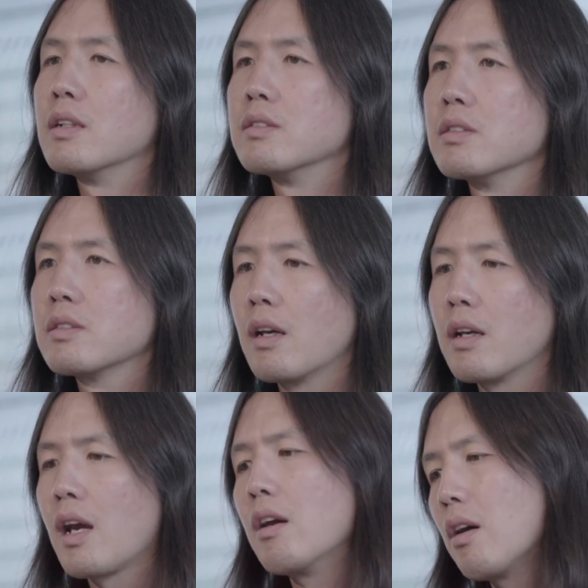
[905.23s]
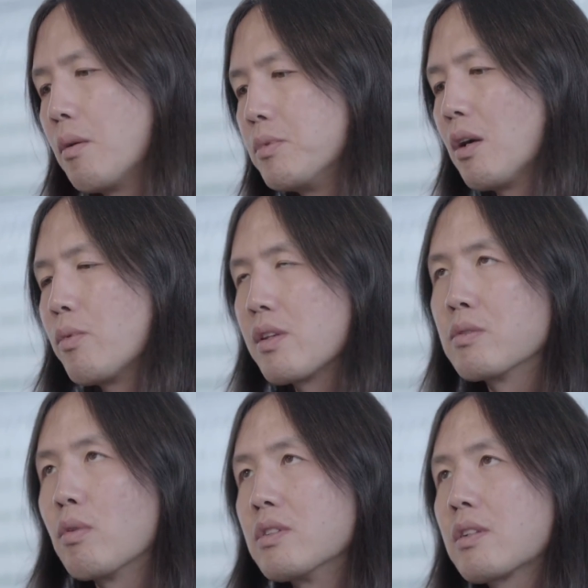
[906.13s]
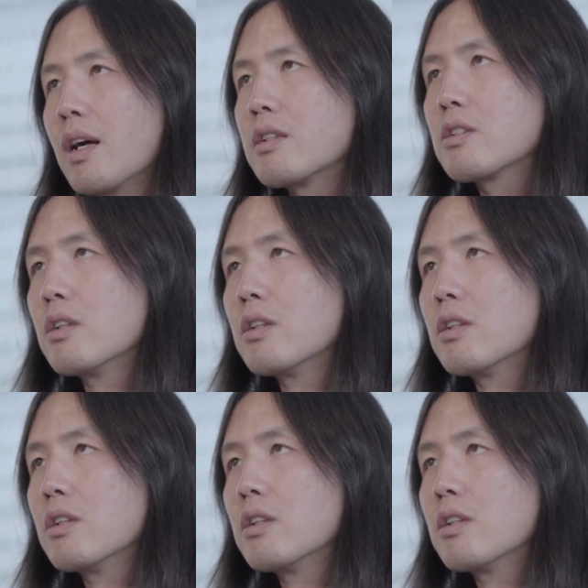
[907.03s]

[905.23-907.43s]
and just say, hey, I'm done with this one sketch.